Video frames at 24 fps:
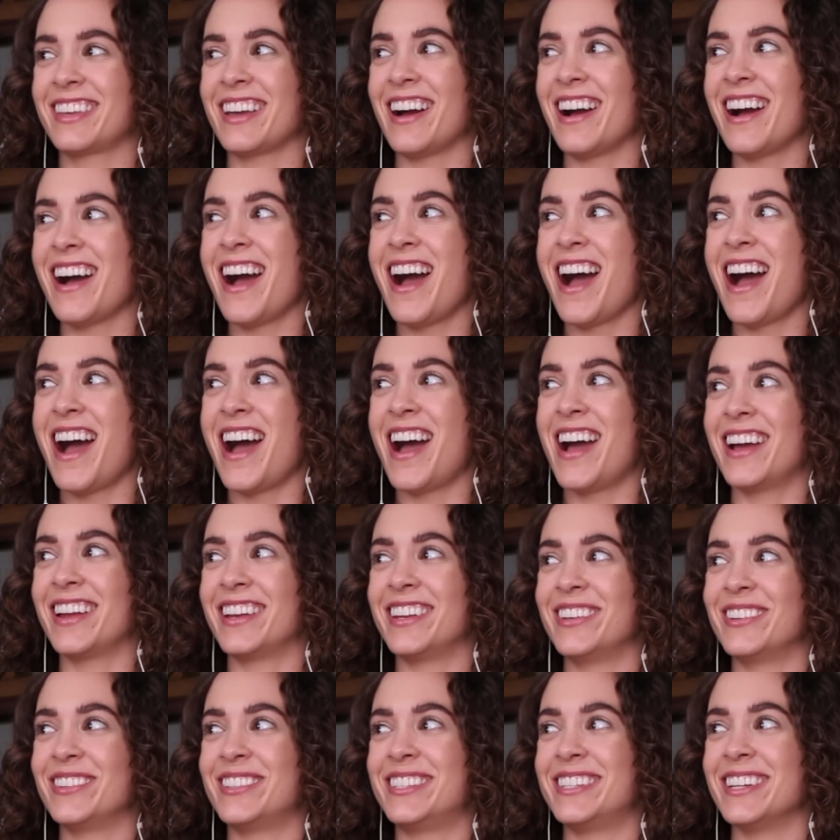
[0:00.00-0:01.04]
God,
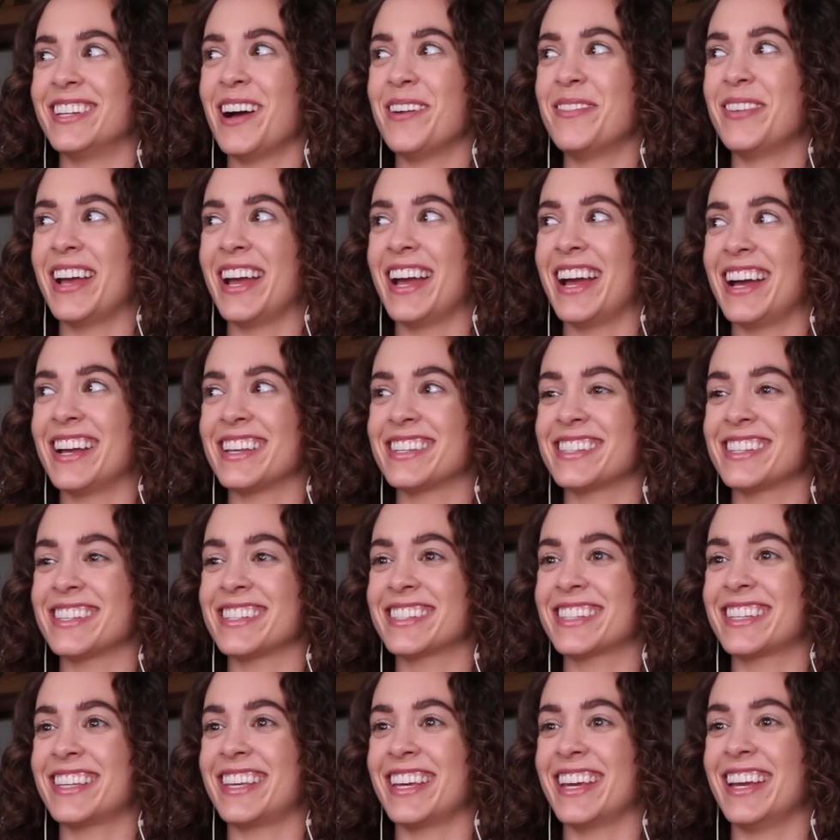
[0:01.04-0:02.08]
you dumbass,
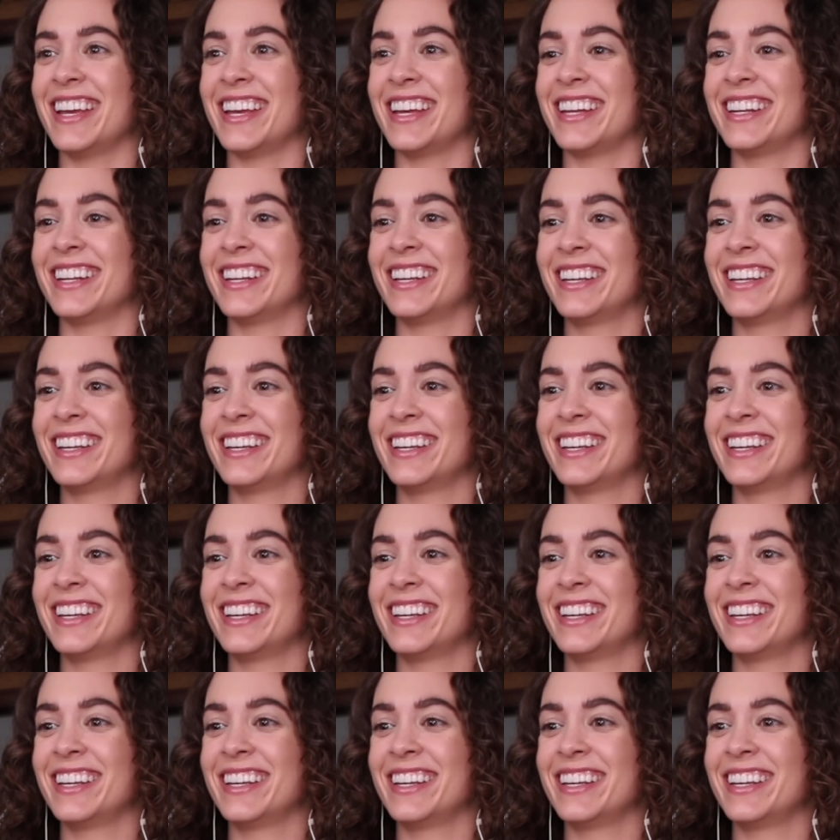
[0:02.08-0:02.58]
this kid.